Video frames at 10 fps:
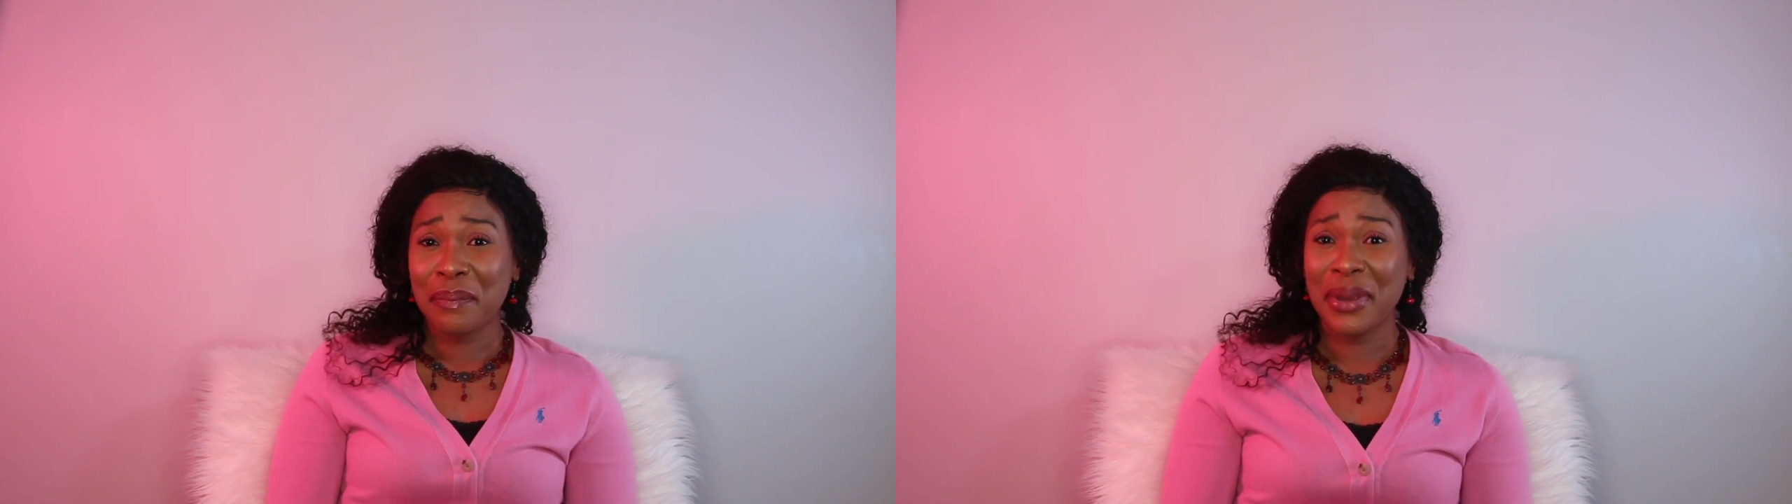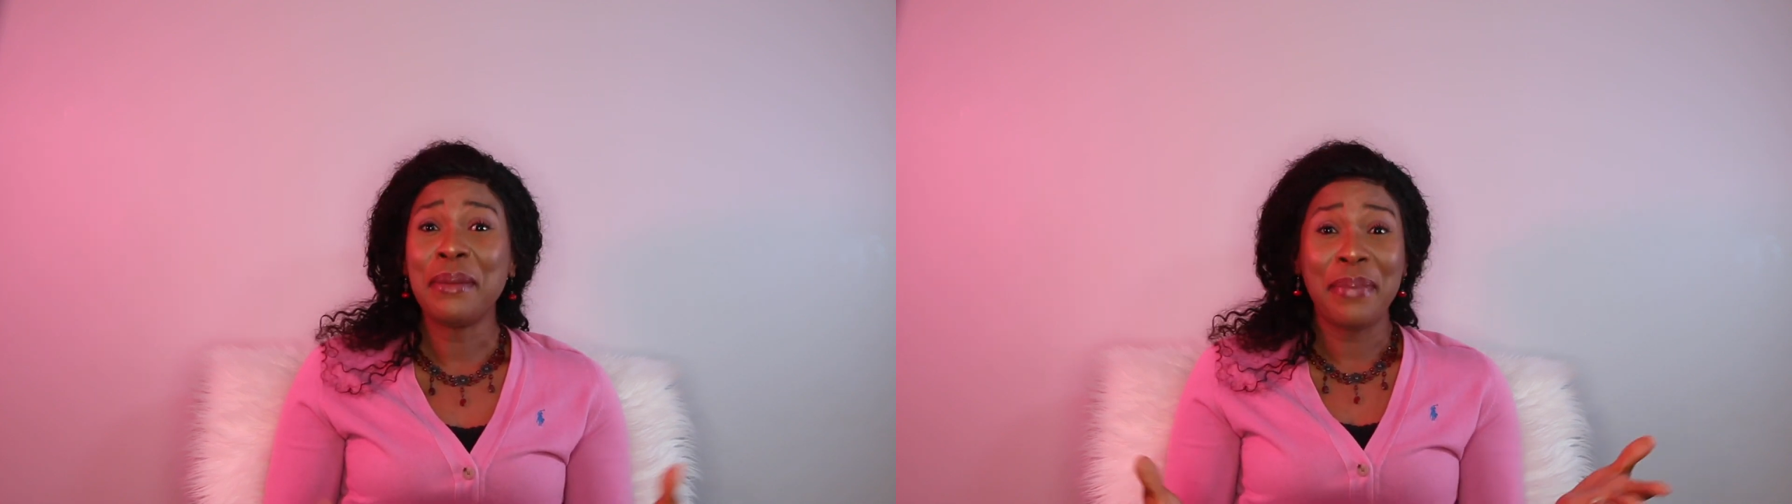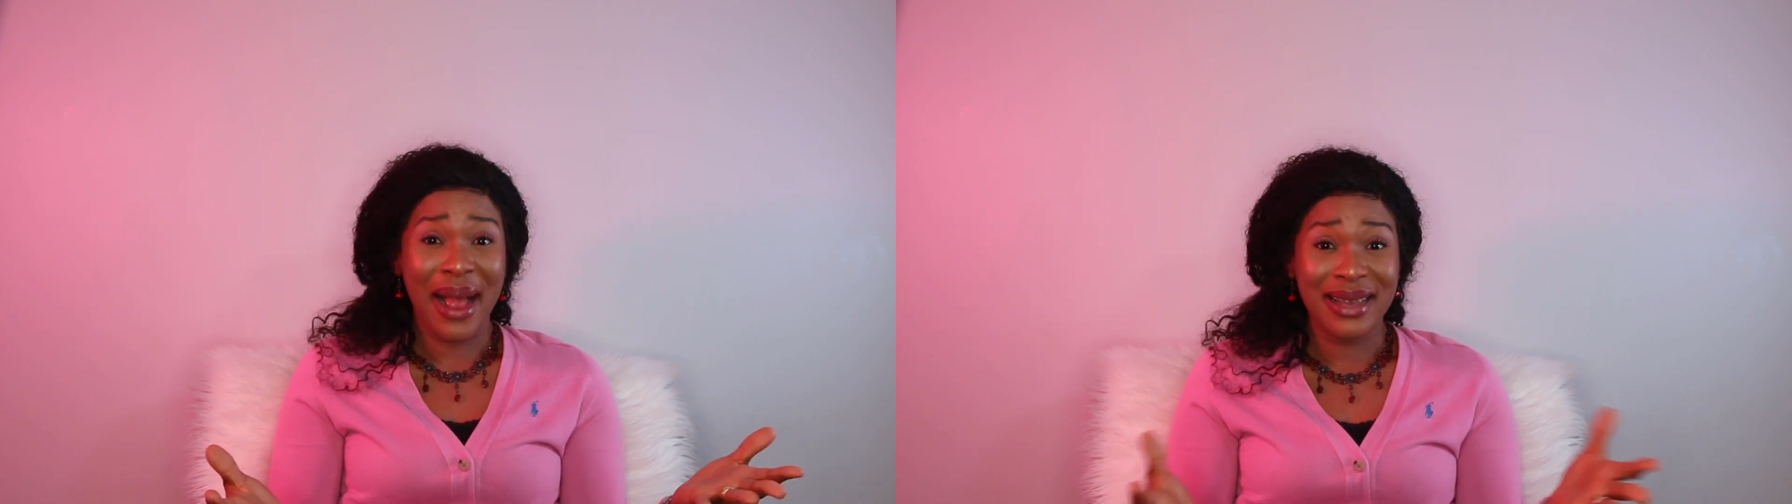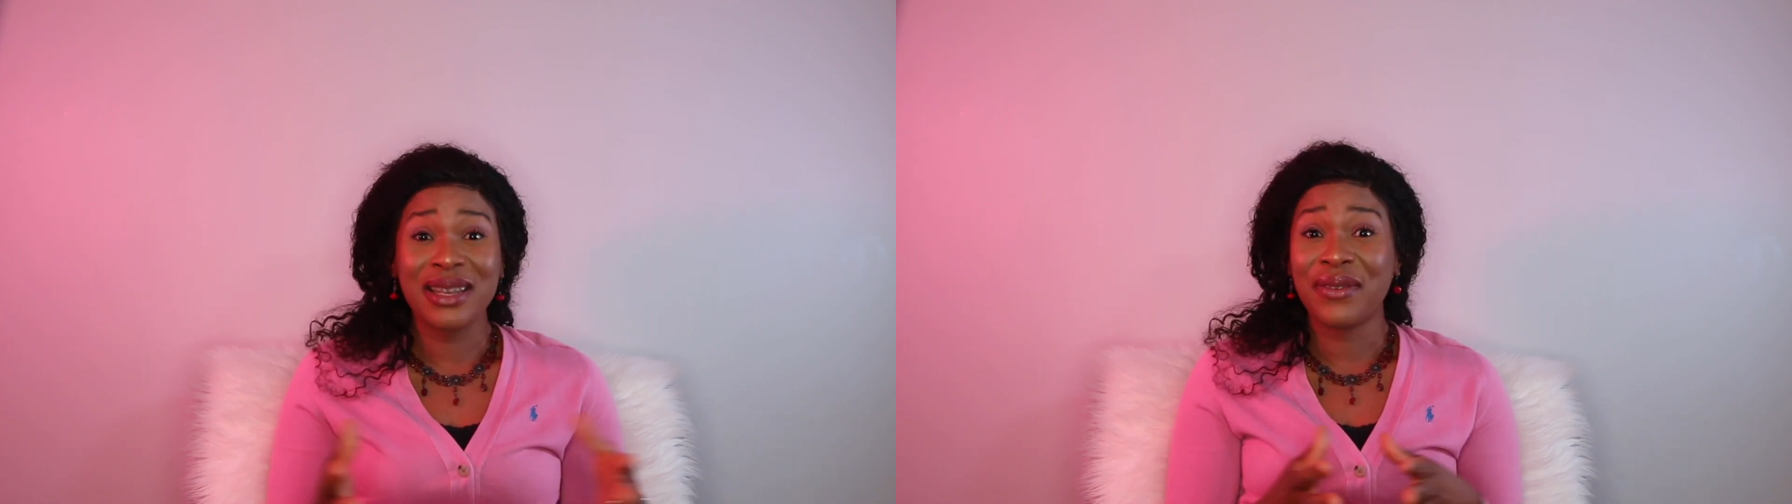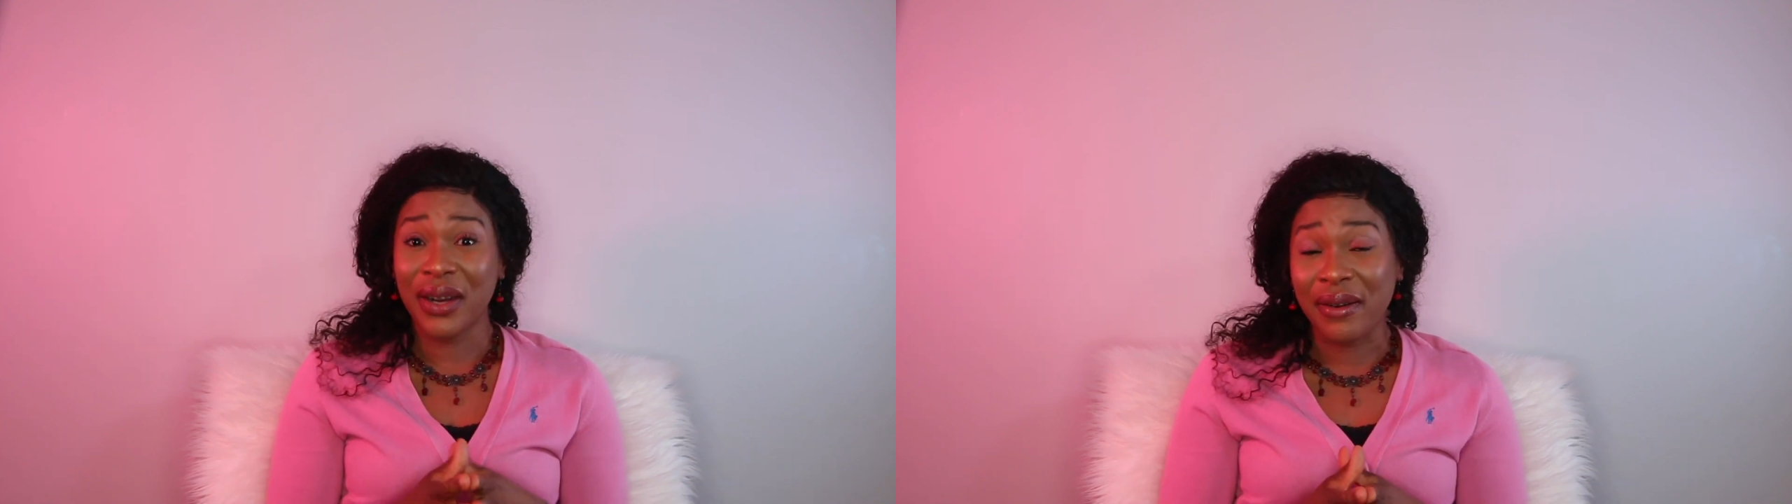being
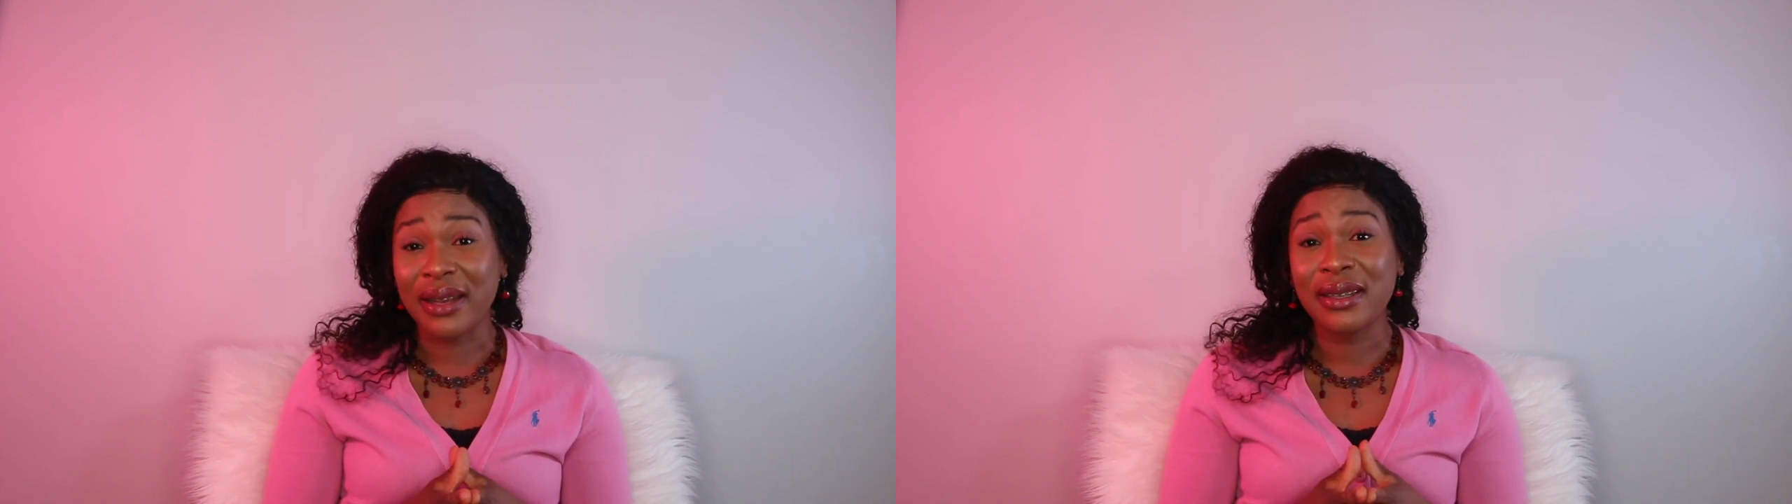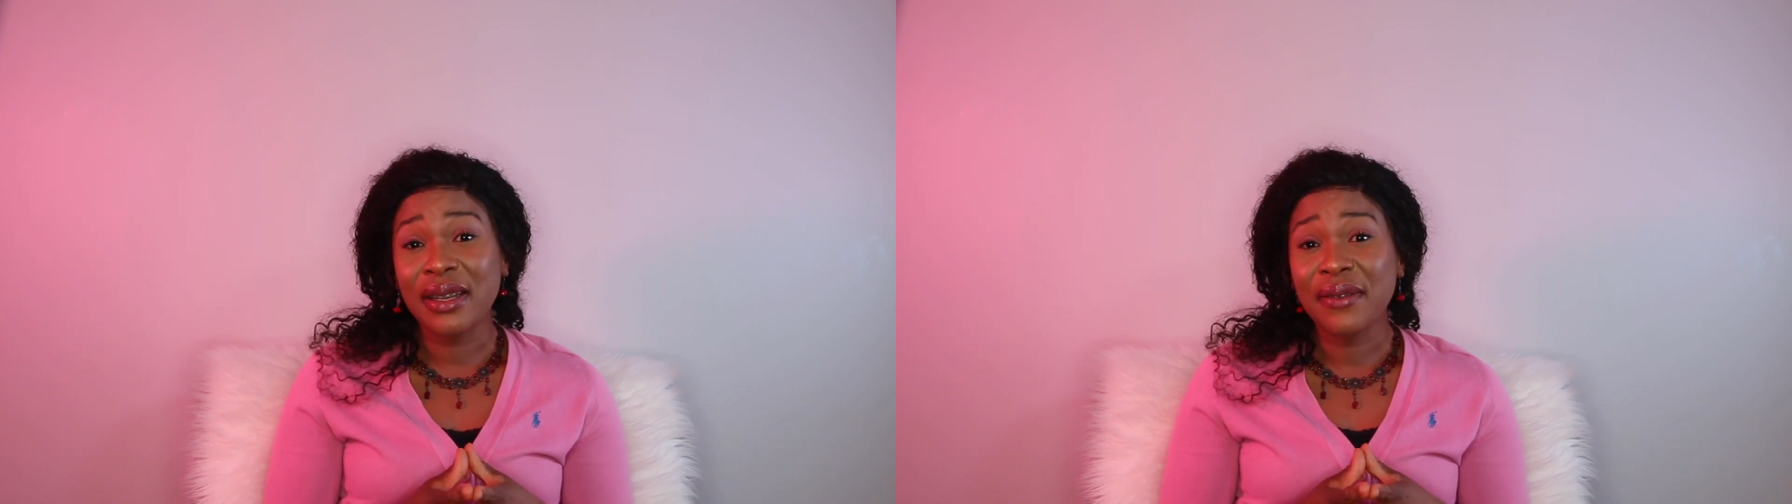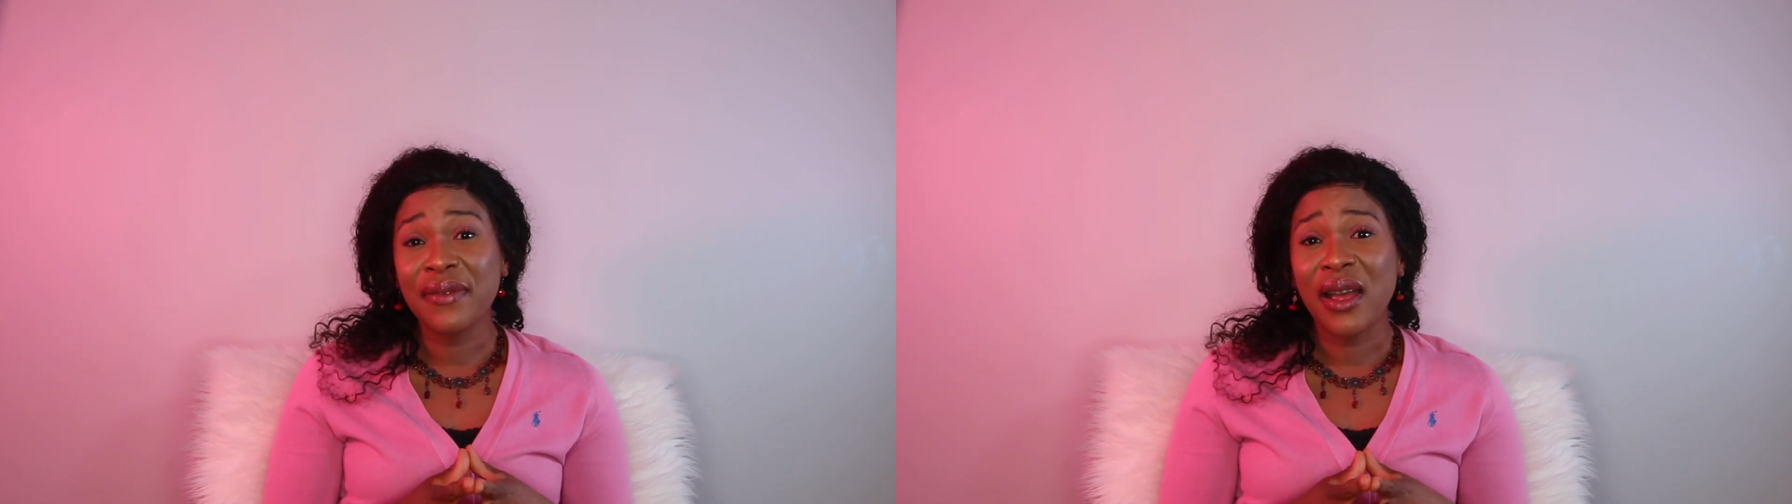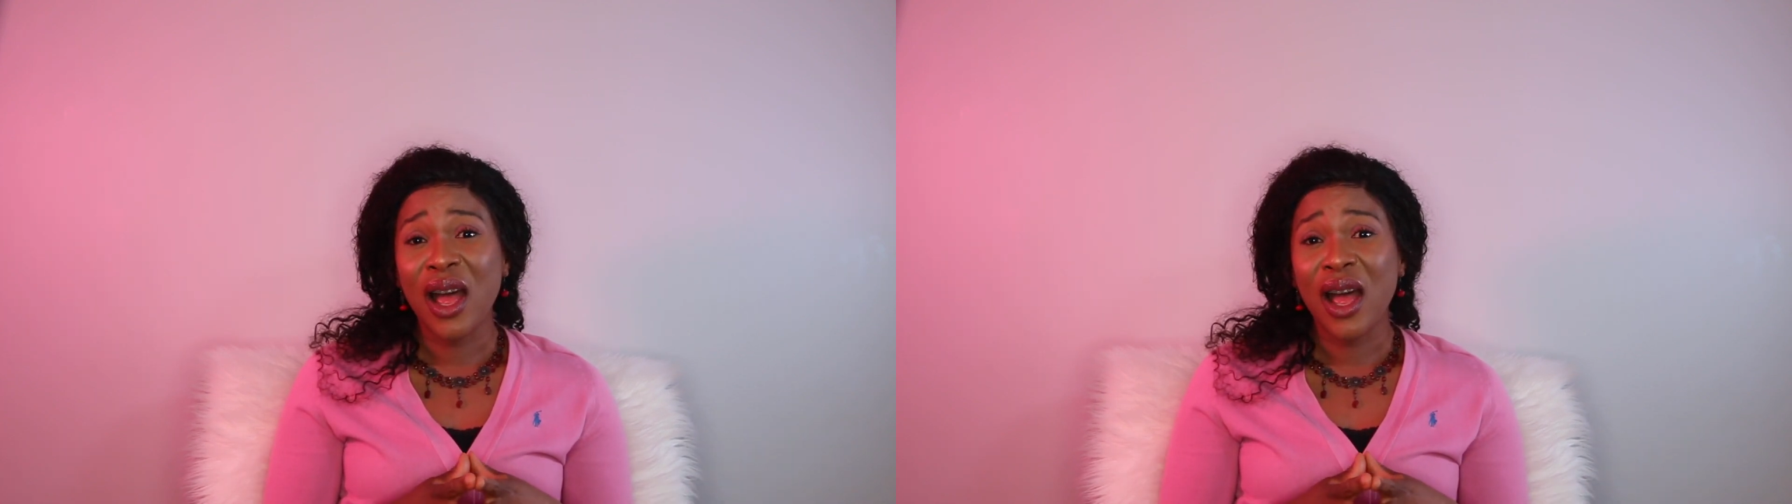passive aggressive,